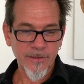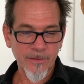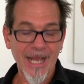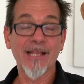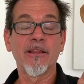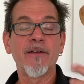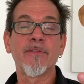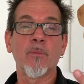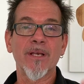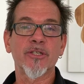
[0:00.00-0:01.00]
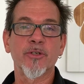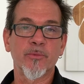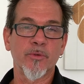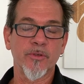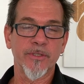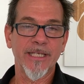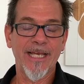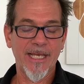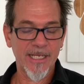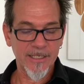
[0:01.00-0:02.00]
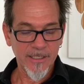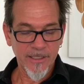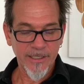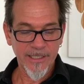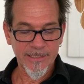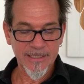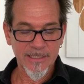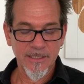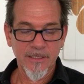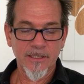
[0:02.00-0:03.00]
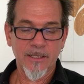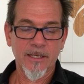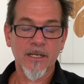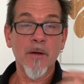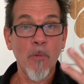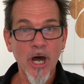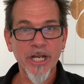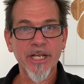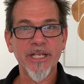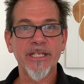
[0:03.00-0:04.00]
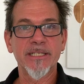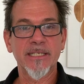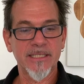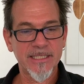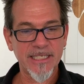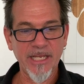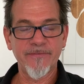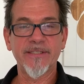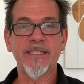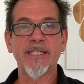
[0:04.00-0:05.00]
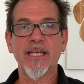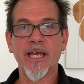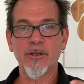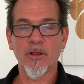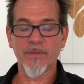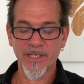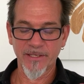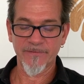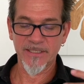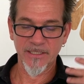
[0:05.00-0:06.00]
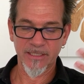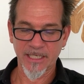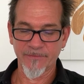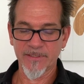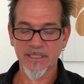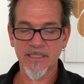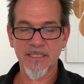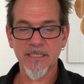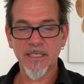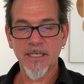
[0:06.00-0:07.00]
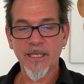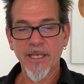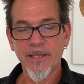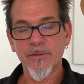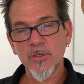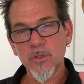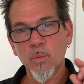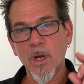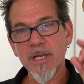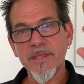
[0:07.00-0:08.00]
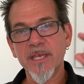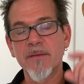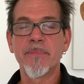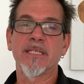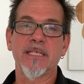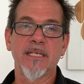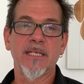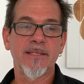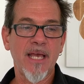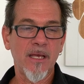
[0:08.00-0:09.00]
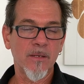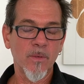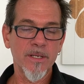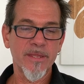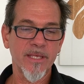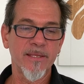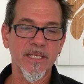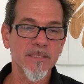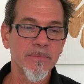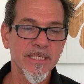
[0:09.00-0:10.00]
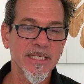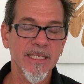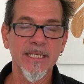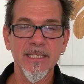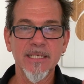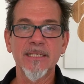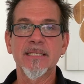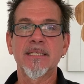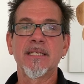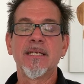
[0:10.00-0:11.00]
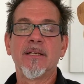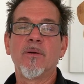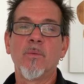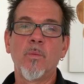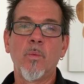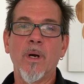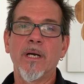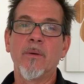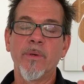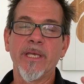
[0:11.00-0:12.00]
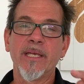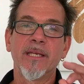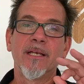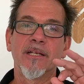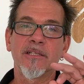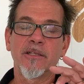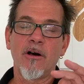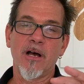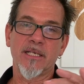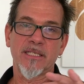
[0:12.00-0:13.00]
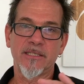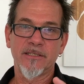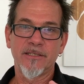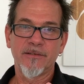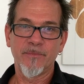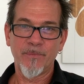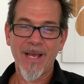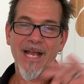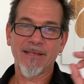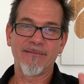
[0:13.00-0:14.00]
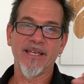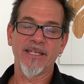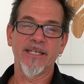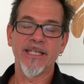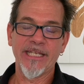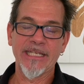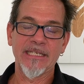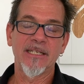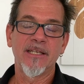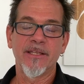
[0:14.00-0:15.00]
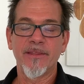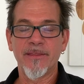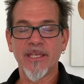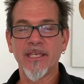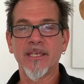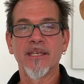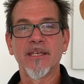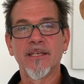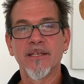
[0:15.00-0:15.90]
I love the Western world and its commodities, its safety, and all the gifts it's given us. And there's one thing missing, and that one thing that is missing is what we lost back then in the